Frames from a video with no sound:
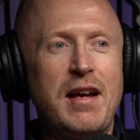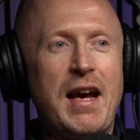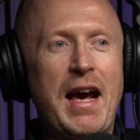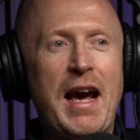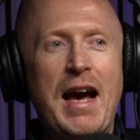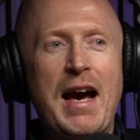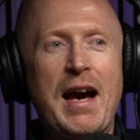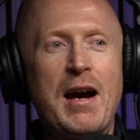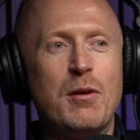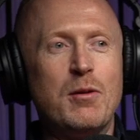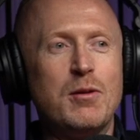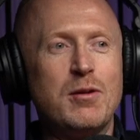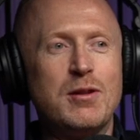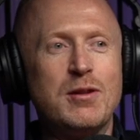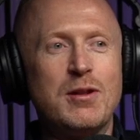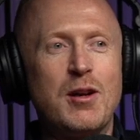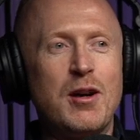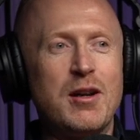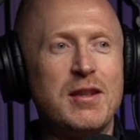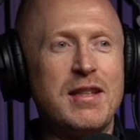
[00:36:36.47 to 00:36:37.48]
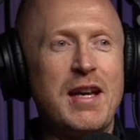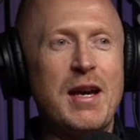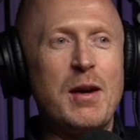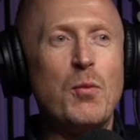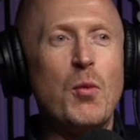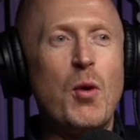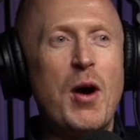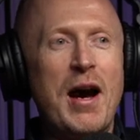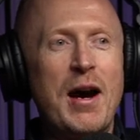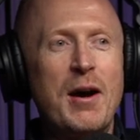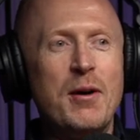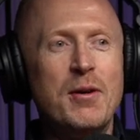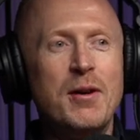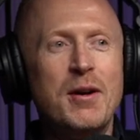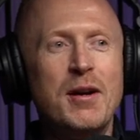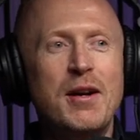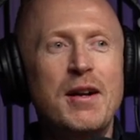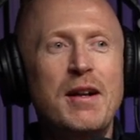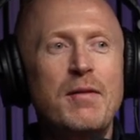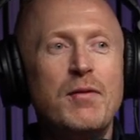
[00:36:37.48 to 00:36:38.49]
how and start saying wow,
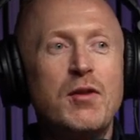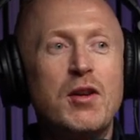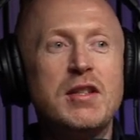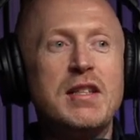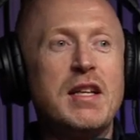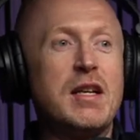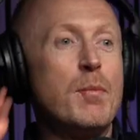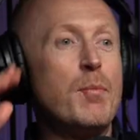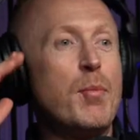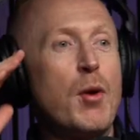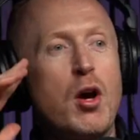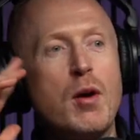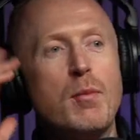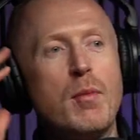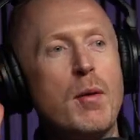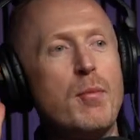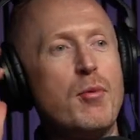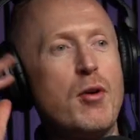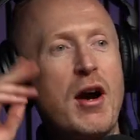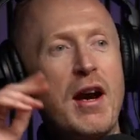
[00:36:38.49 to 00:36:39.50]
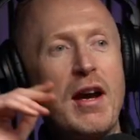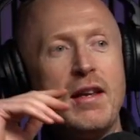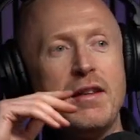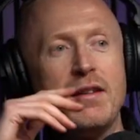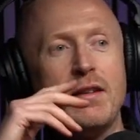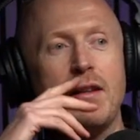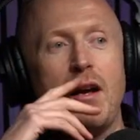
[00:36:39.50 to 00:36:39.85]
because it can blow my brain.